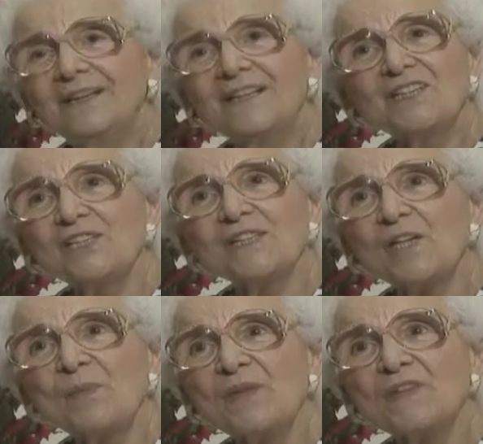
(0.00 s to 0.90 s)
It's just
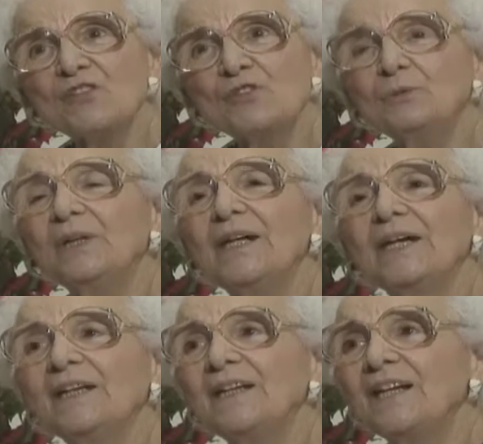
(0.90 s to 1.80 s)
something that you
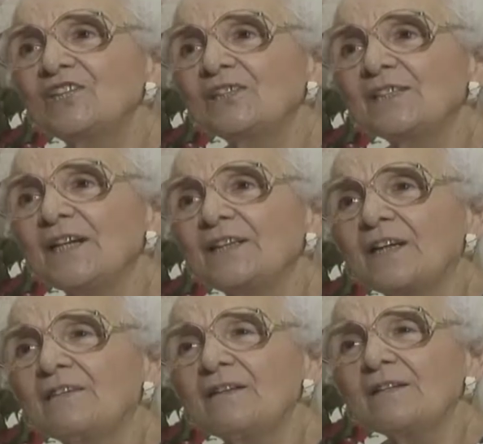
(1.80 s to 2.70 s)
like. And I just like,
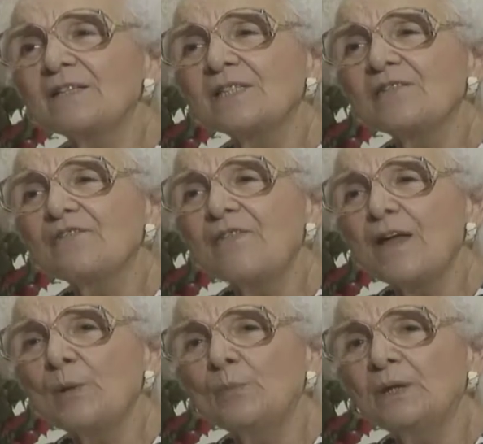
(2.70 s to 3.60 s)
I think it's the
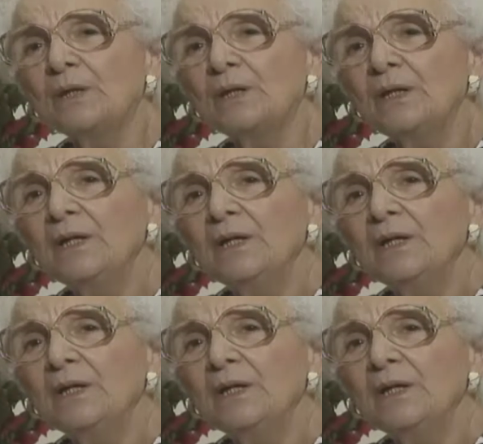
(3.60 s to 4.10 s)
family